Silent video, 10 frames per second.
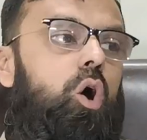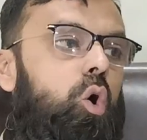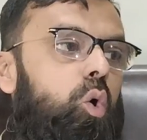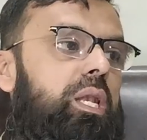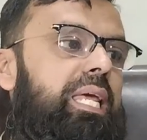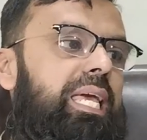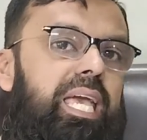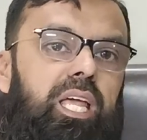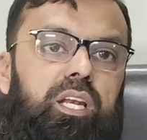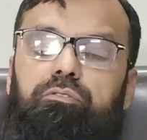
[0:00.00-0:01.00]
Only
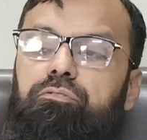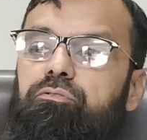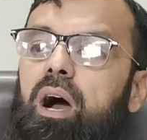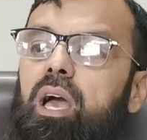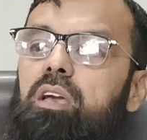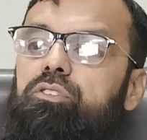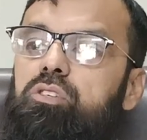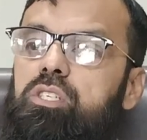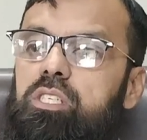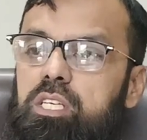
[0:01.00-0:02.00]
in 5 to
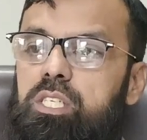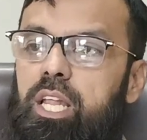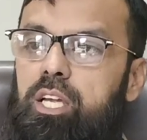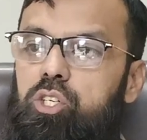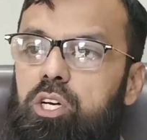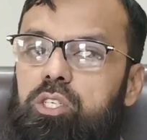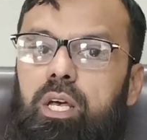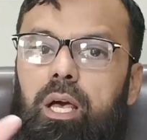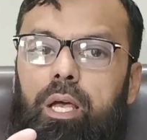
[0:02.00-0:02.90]
6 lectures